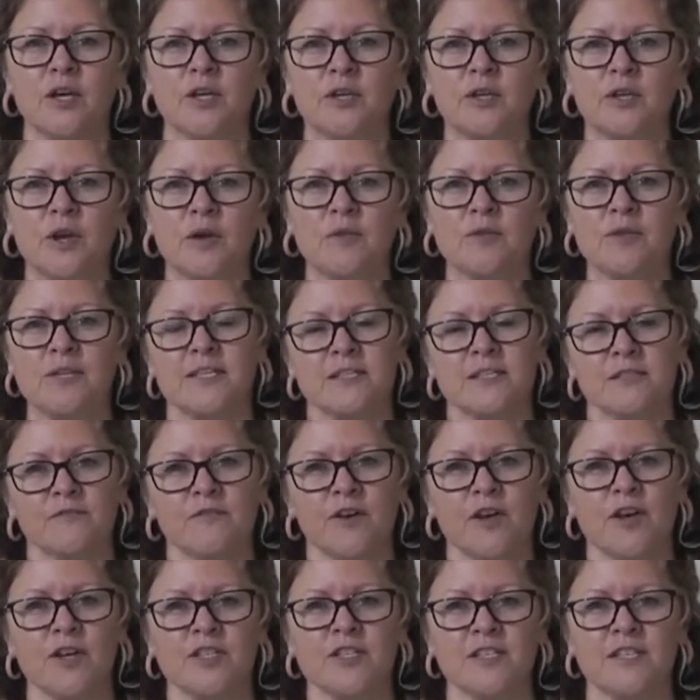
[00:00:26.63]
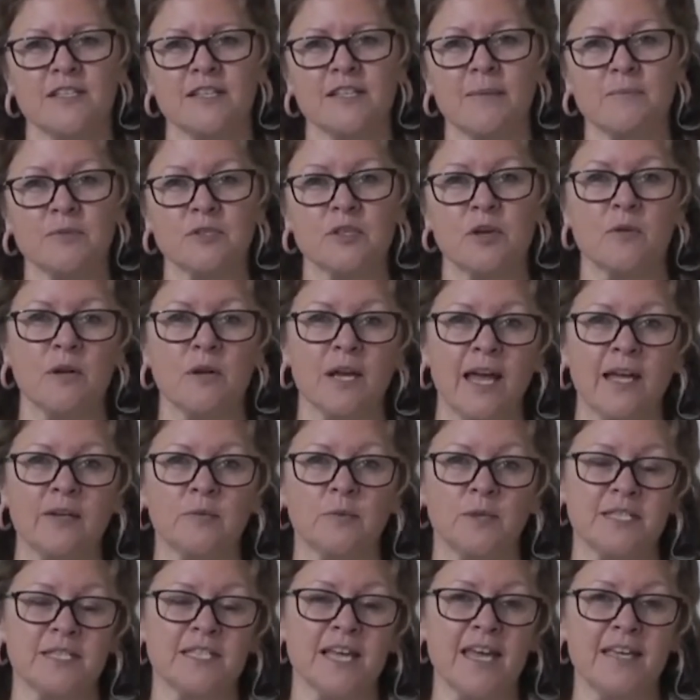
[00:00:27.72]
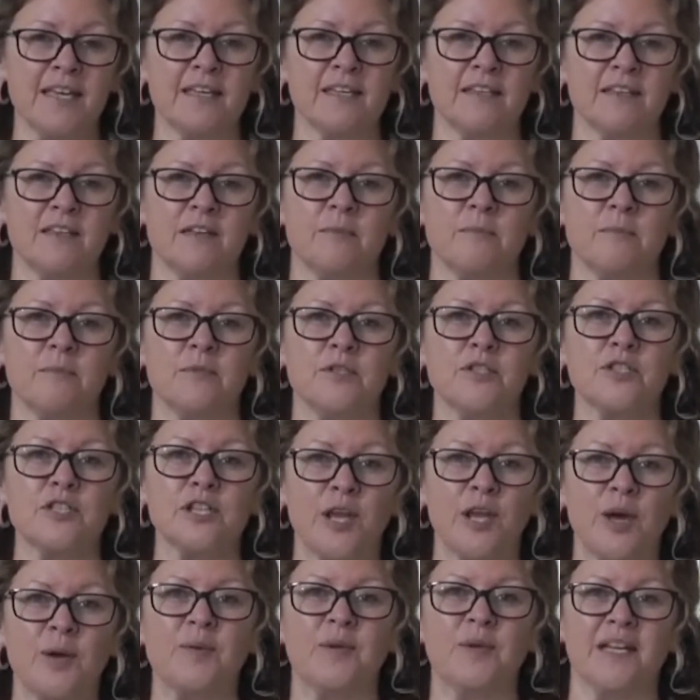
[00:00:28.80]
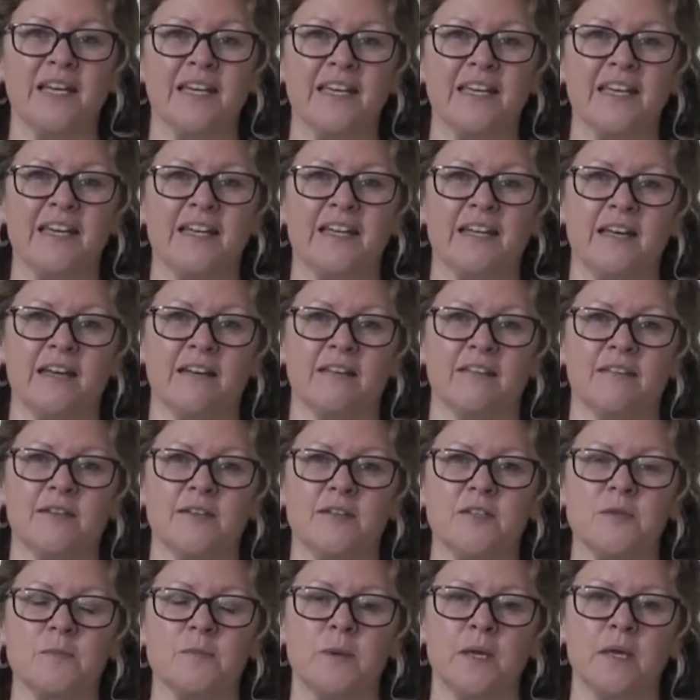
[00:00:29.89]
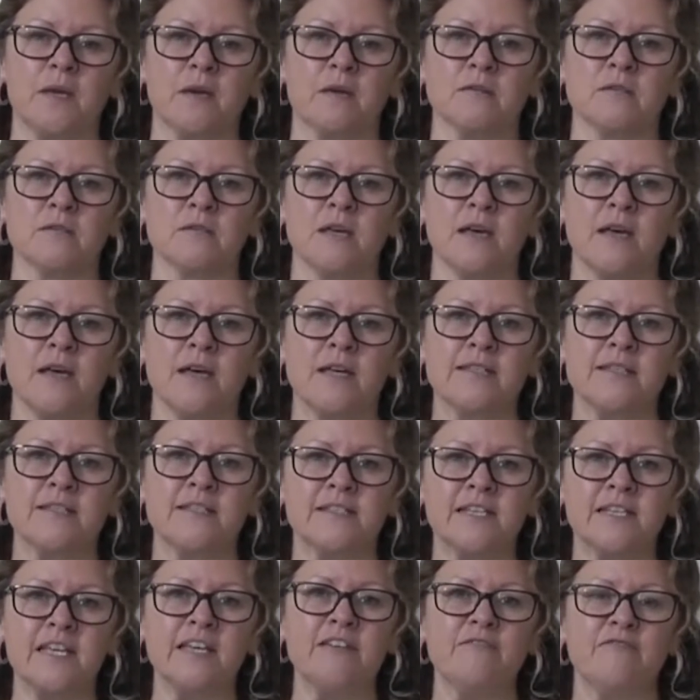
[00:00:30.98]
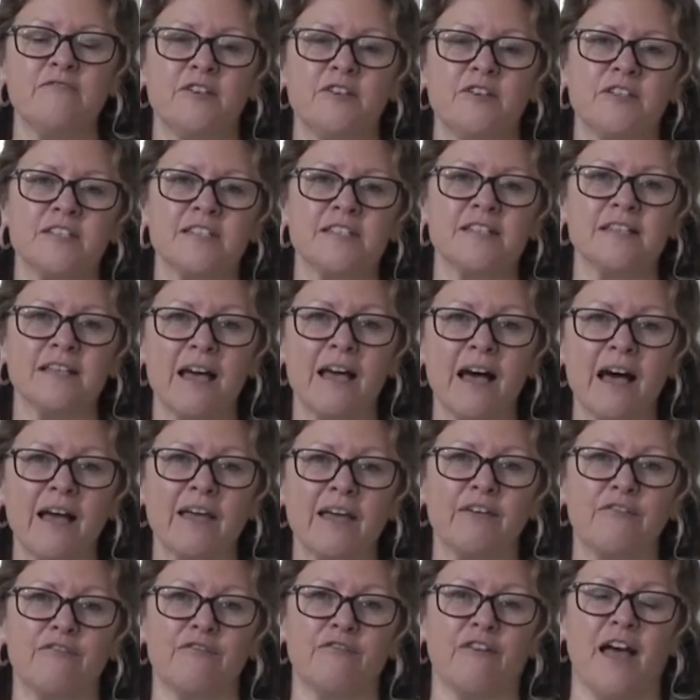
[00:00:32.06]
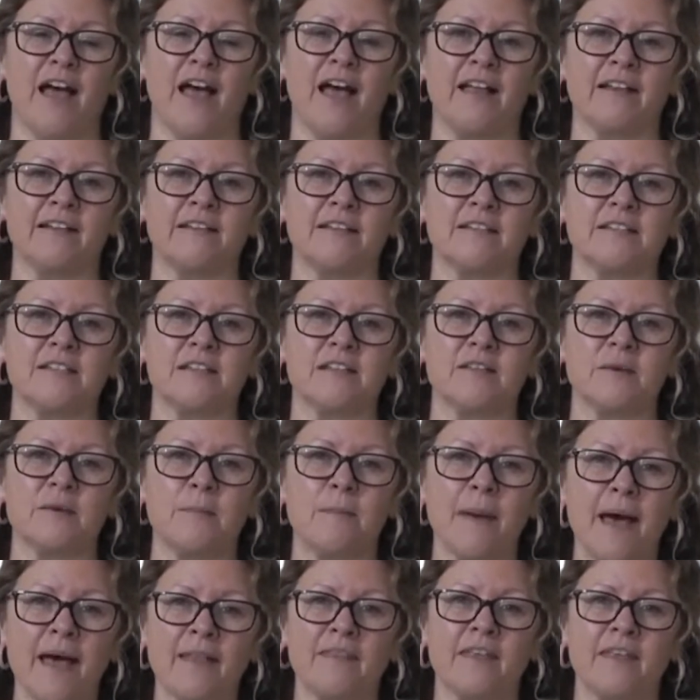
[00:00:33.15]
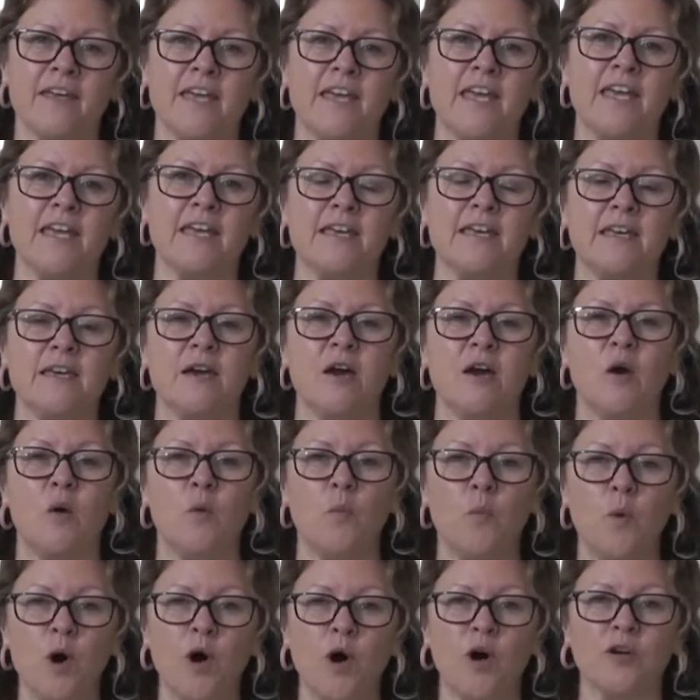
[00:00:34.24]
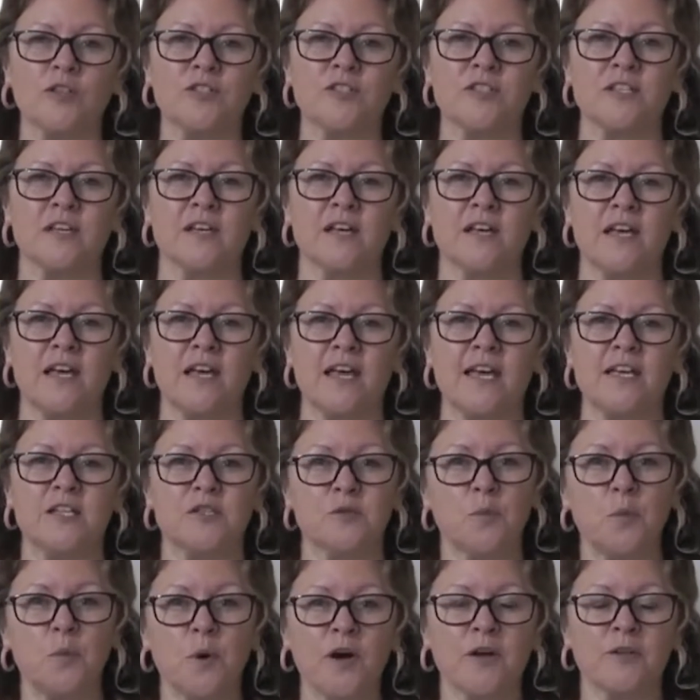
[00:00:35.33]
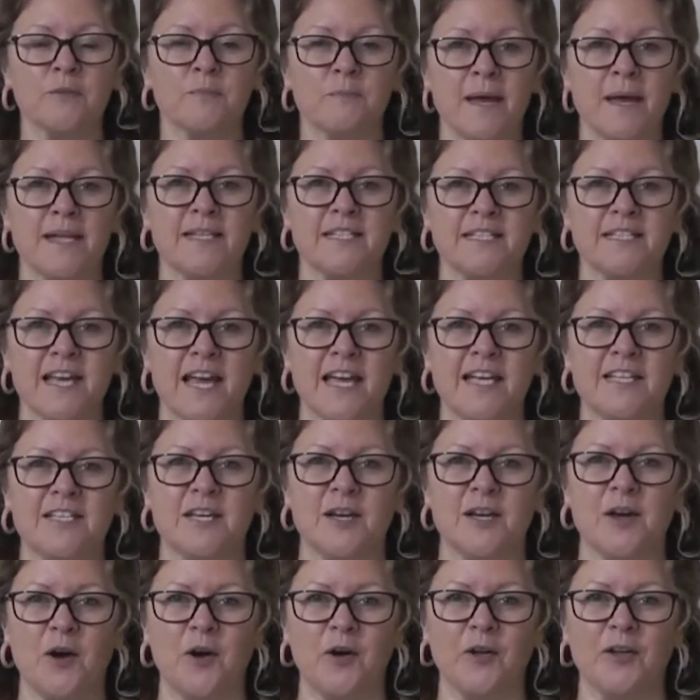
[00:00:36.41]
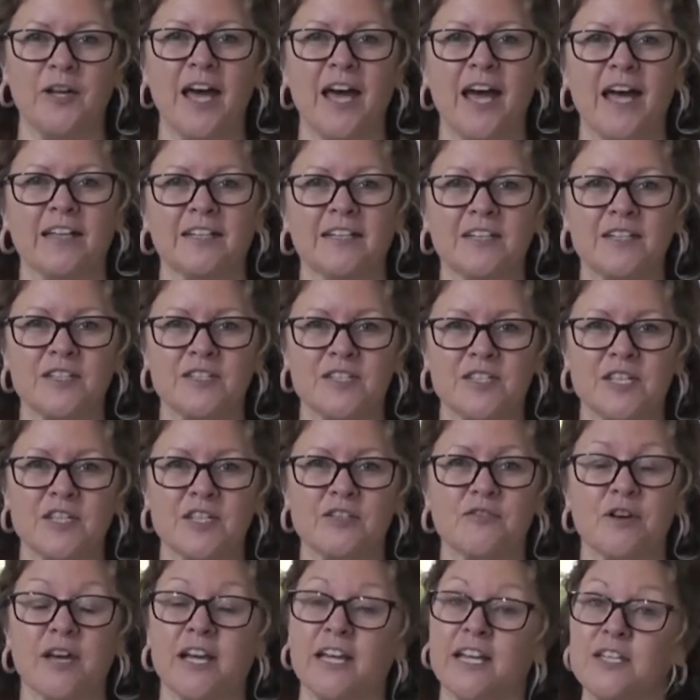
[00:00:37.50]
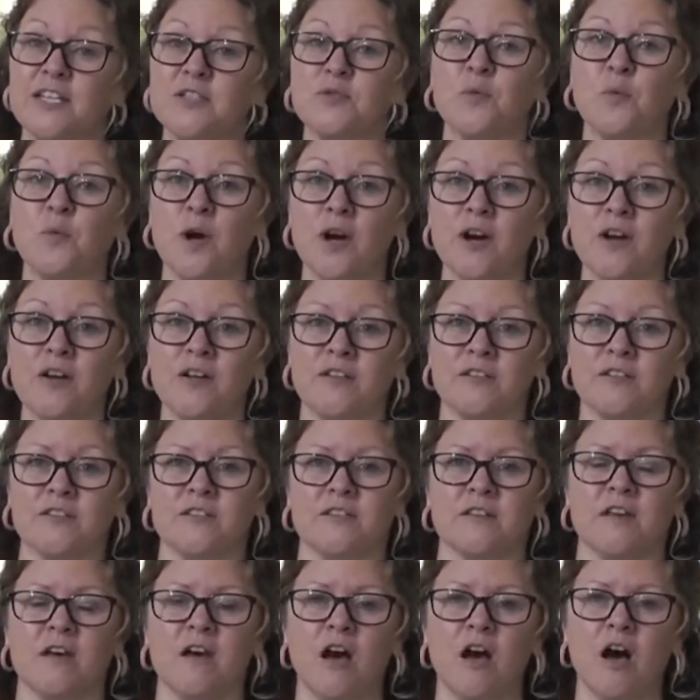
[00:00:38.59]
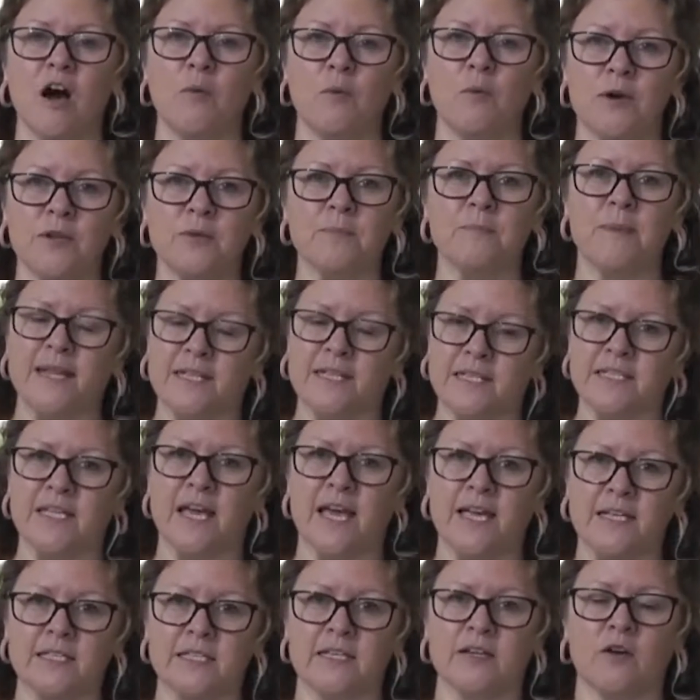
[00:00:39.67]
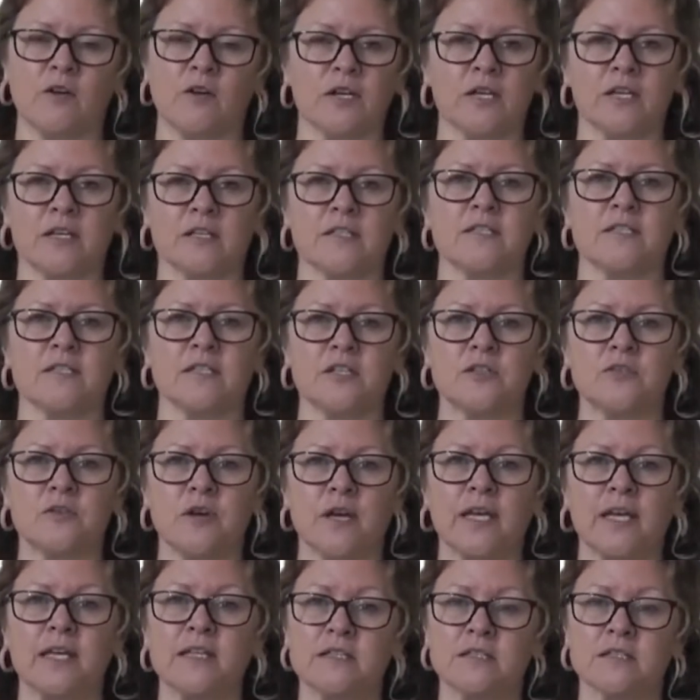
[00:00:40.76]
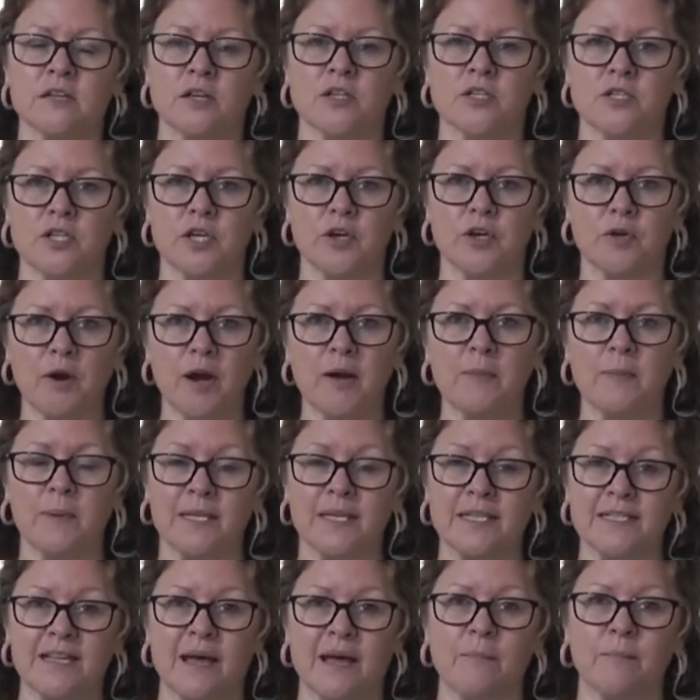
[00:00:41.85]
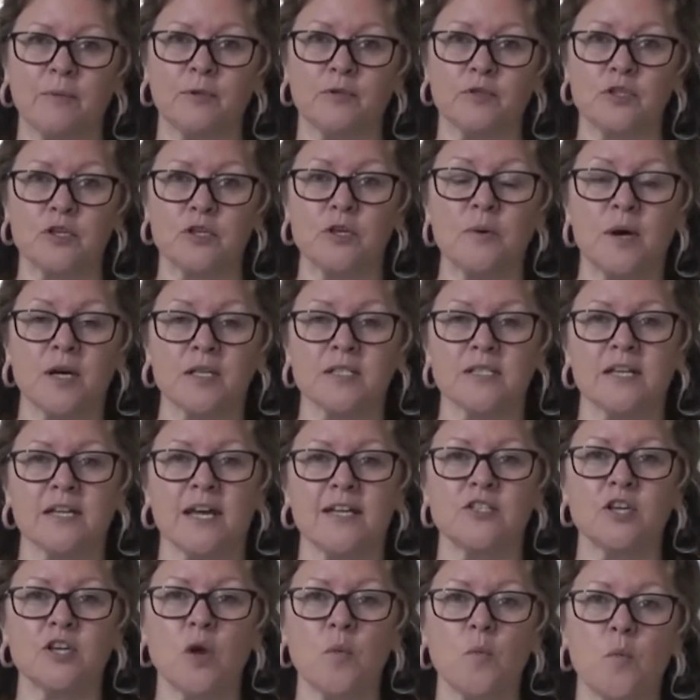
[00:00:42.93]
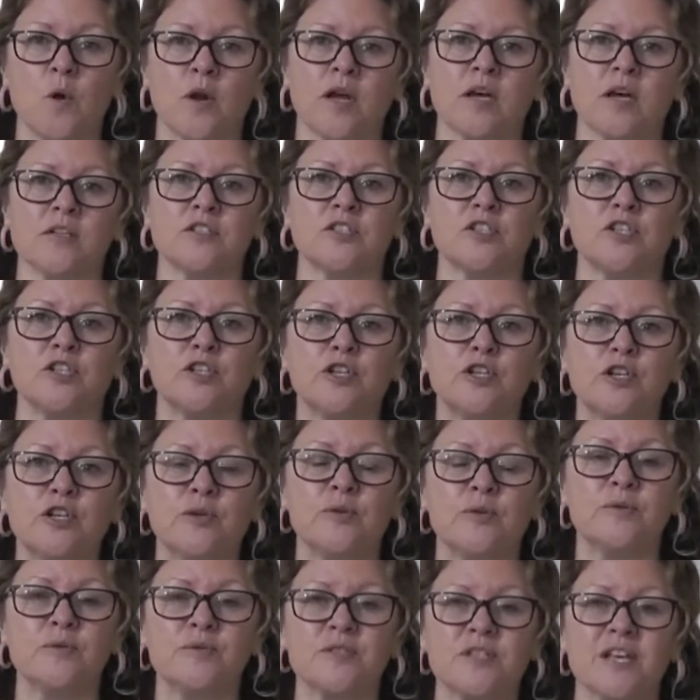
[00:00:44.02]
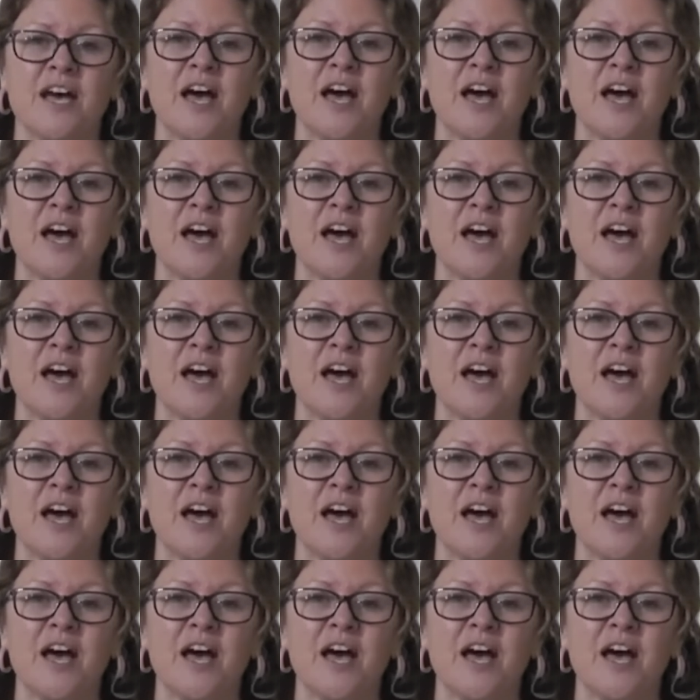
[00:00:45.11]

You know, these verses, I'm so glad we're taking them slowly in Ichthus, because Stephen's life and the man that he was is worth meditating on and considering. And his words are worth meditating on and considering. He's such an incredible example to us. And I don't want us to lose,